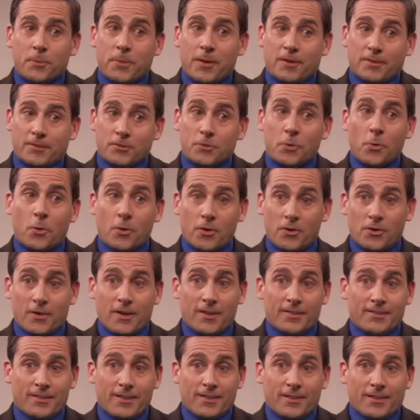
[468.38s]
pumped about this
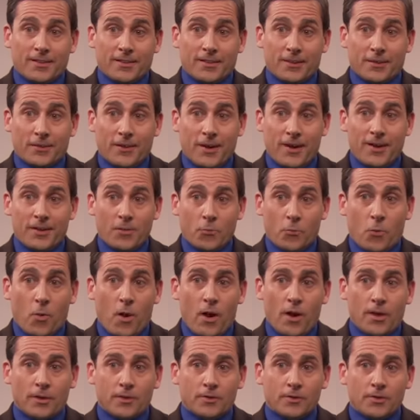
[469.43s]
corner idea, all right?
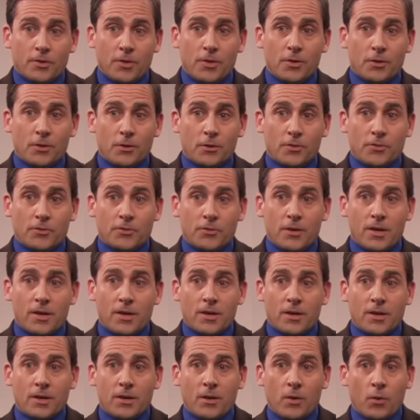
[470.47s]
1, 2,
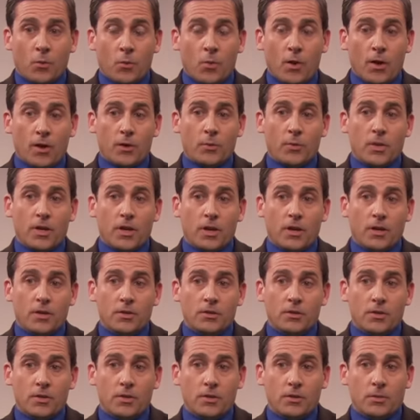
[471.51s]
3, what are we
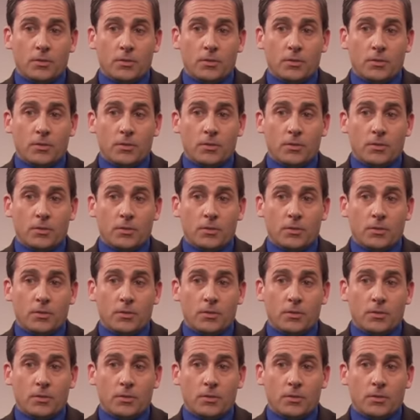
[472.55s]
gonna